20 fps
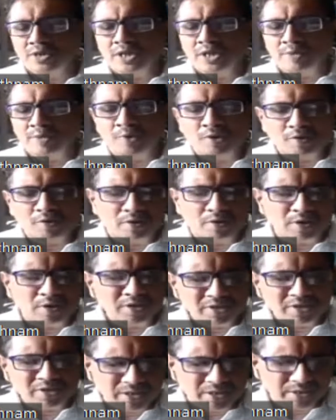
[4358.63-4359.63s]
among
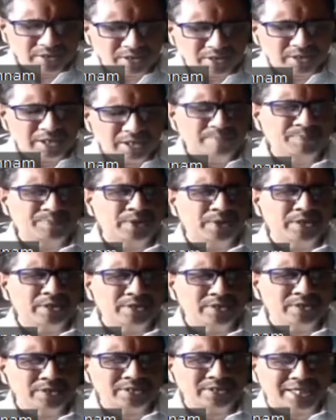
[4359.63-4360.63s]
all the
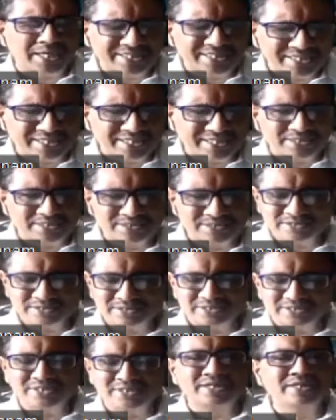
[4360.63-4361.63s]
employee categories
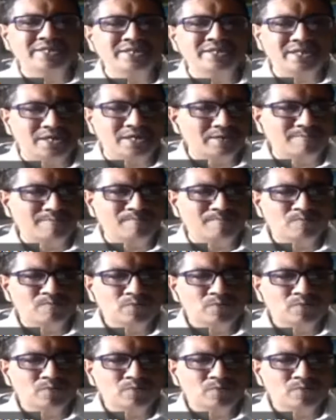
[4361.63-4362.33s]
in India,